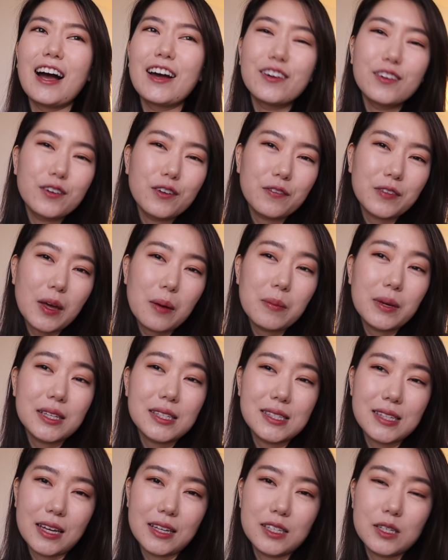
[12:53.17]
I don't know if that made
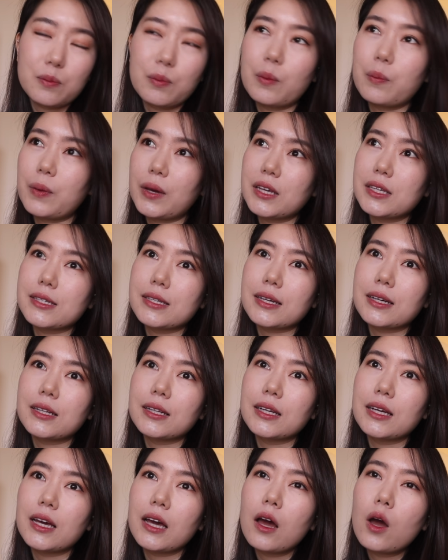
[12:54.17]
sense, but
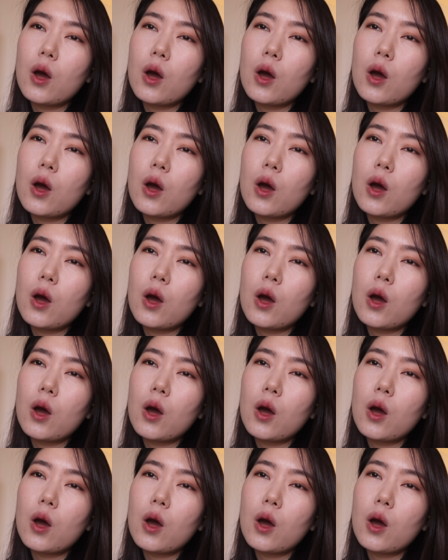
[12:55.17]
basically